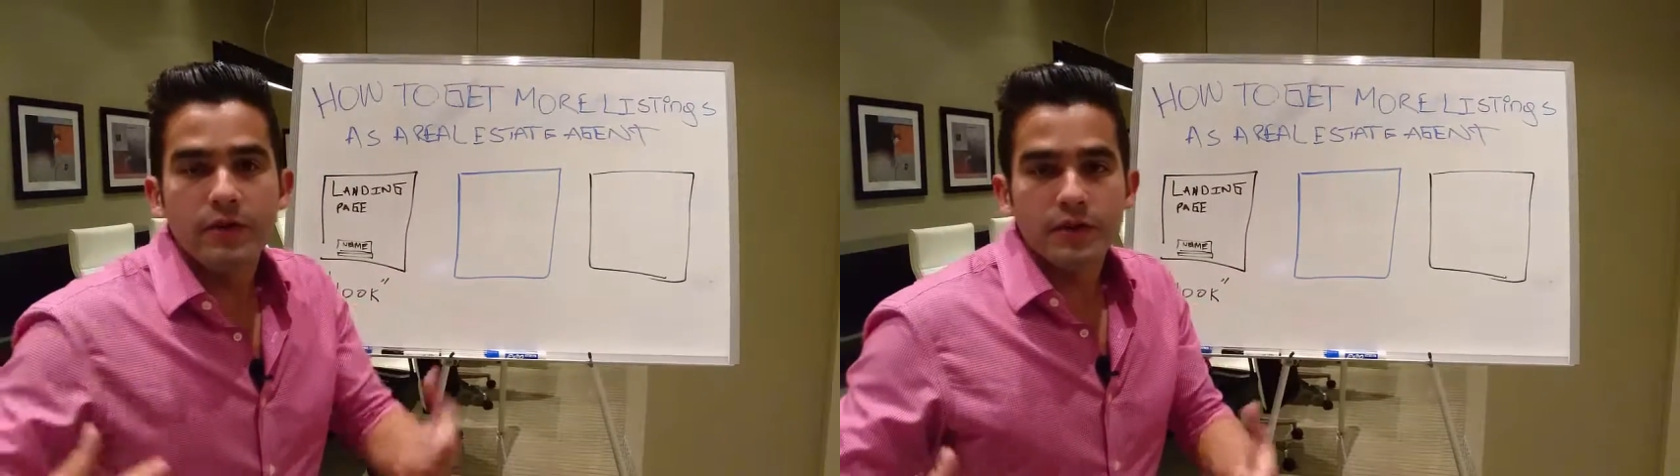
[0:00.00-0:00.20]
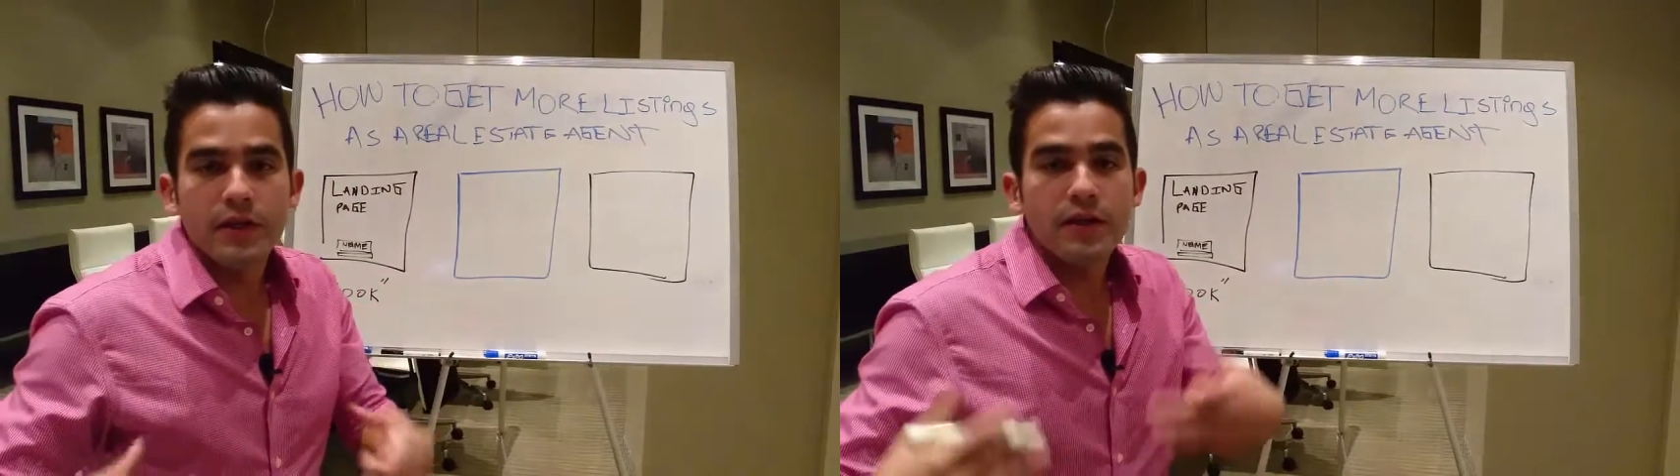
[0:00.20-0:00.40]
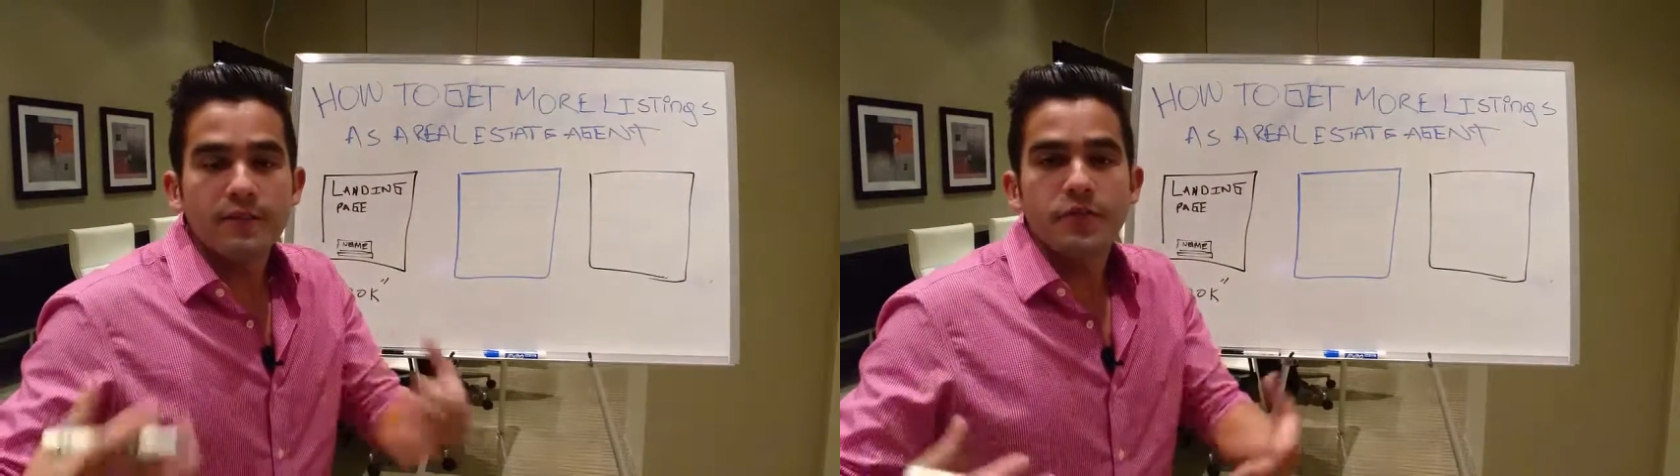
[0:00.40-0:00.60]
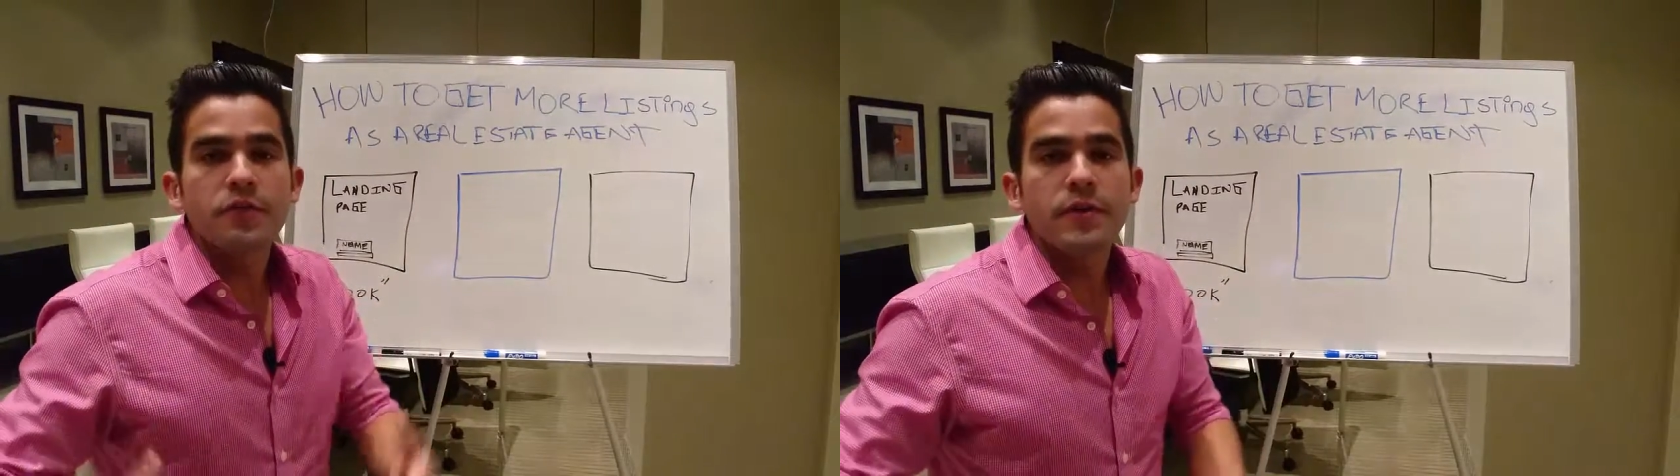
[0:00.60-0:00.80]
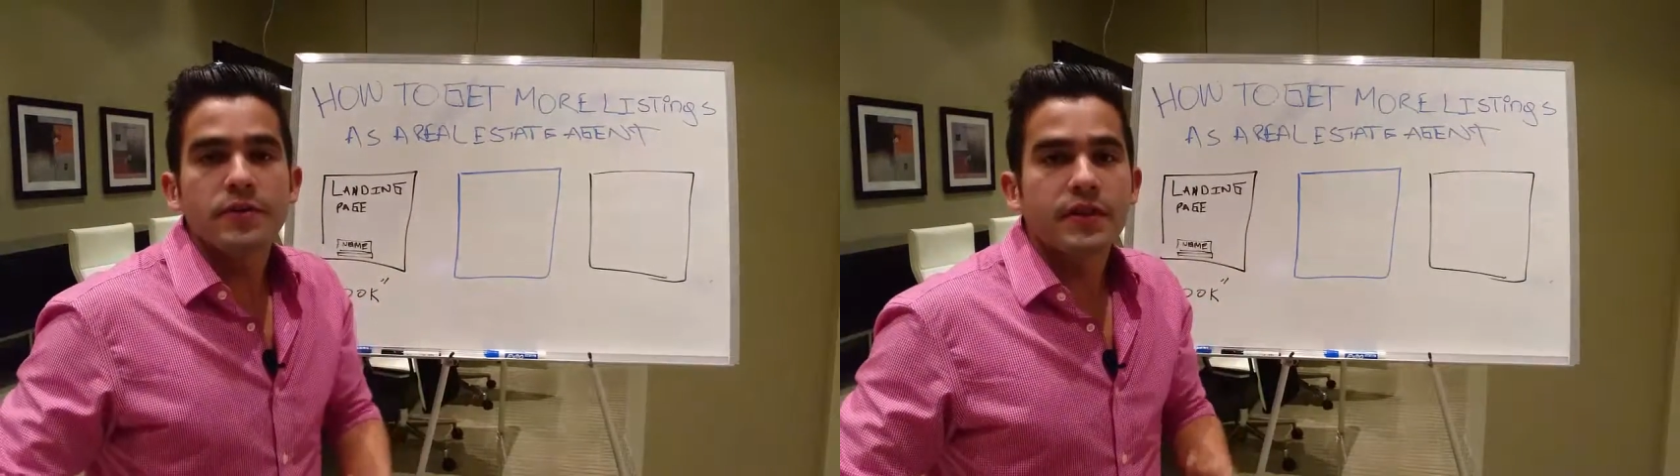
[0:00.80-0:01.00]
order they come
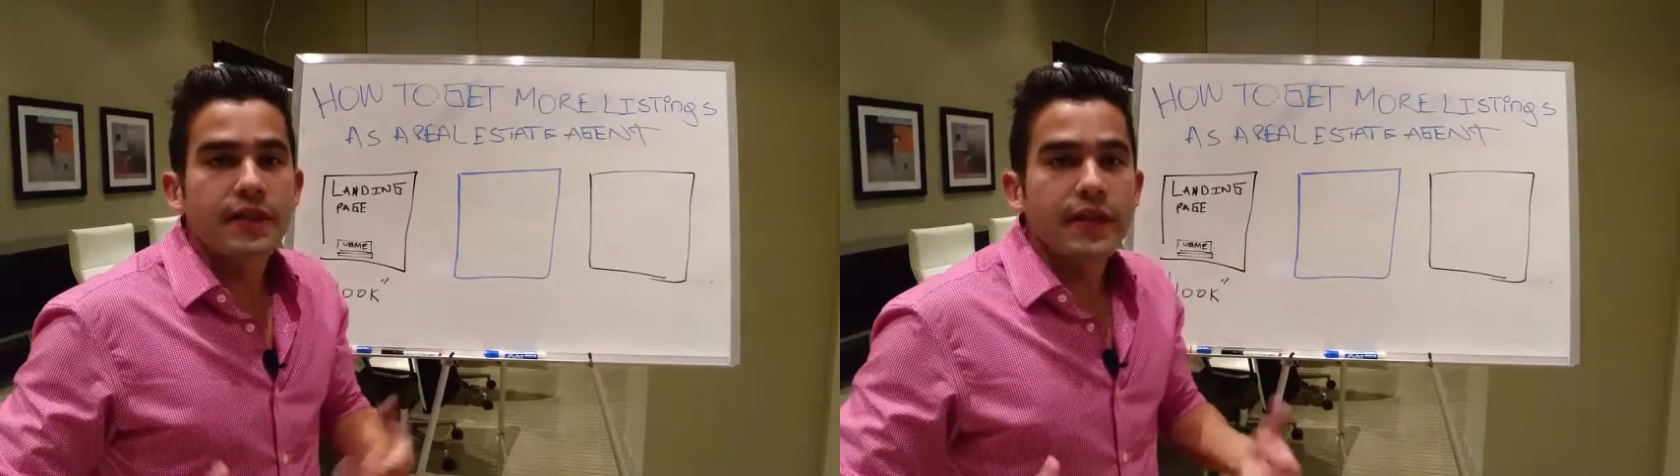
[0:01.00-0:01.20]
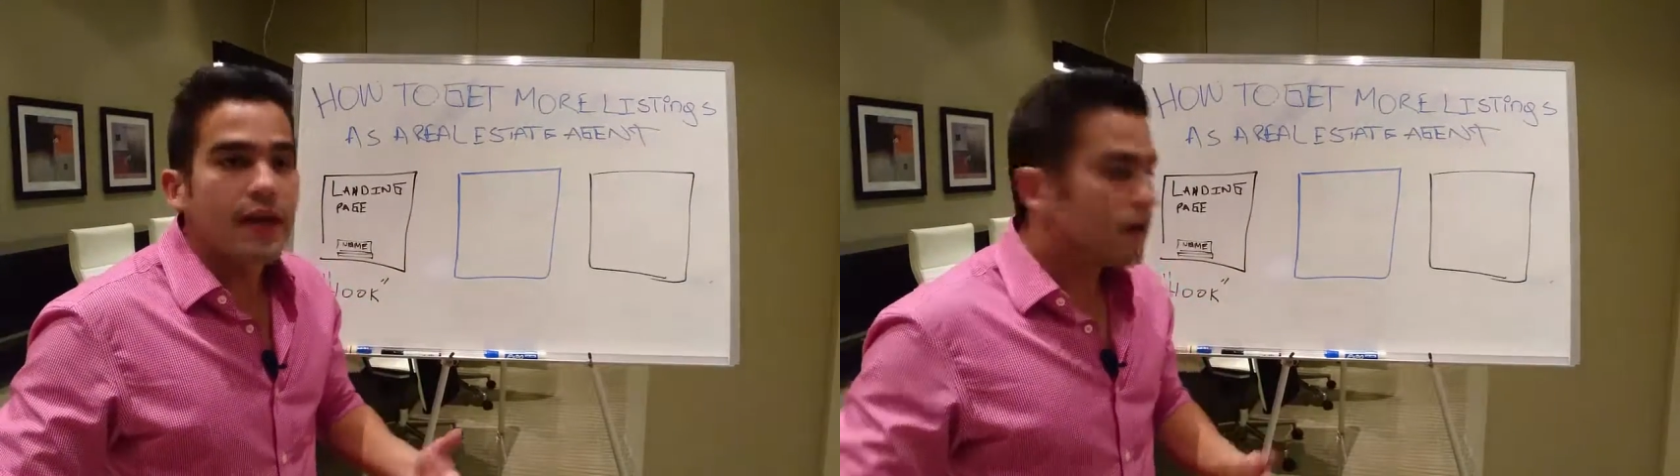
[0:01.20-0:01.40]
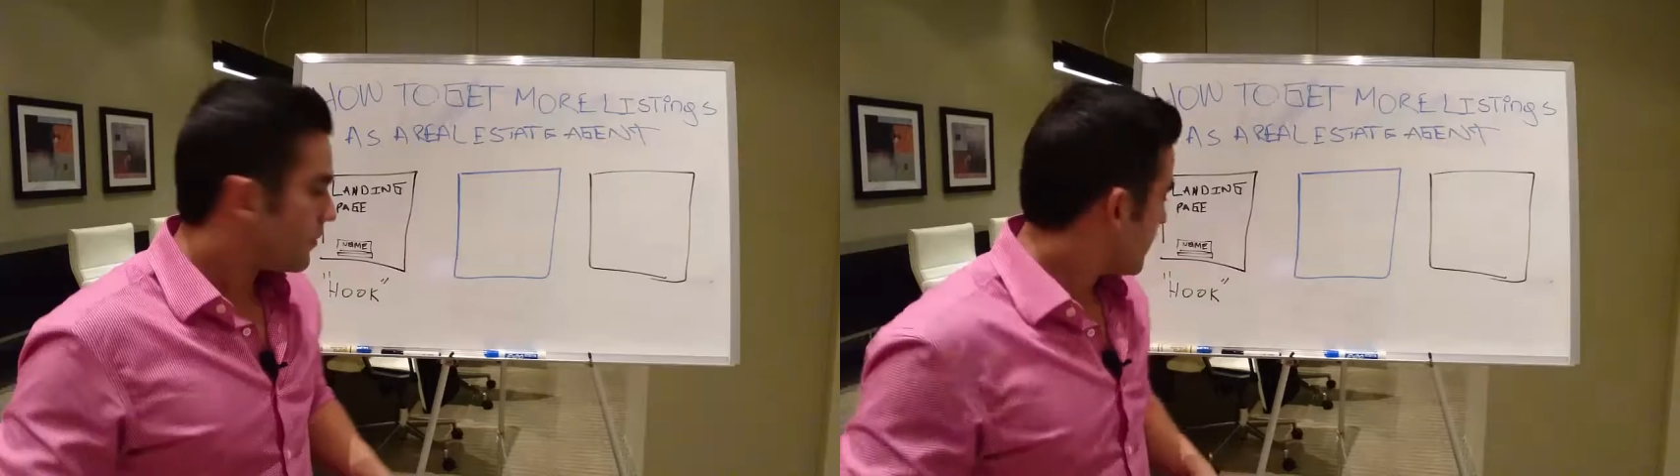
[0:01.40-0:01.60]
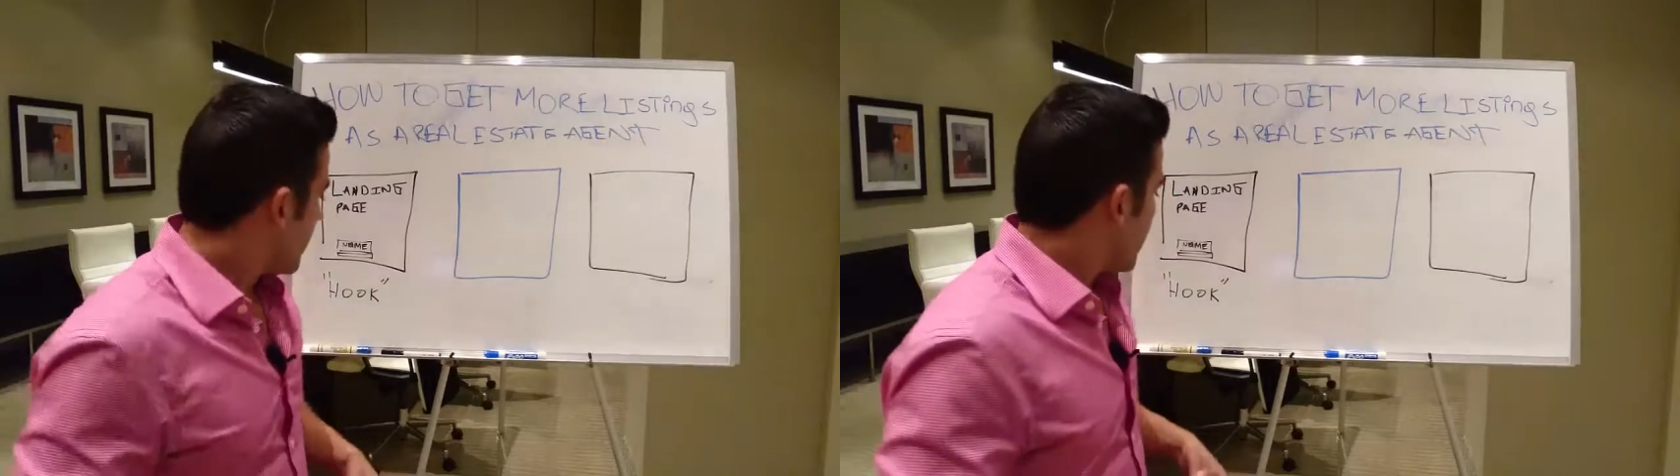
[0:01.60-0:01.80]
to you because they need help,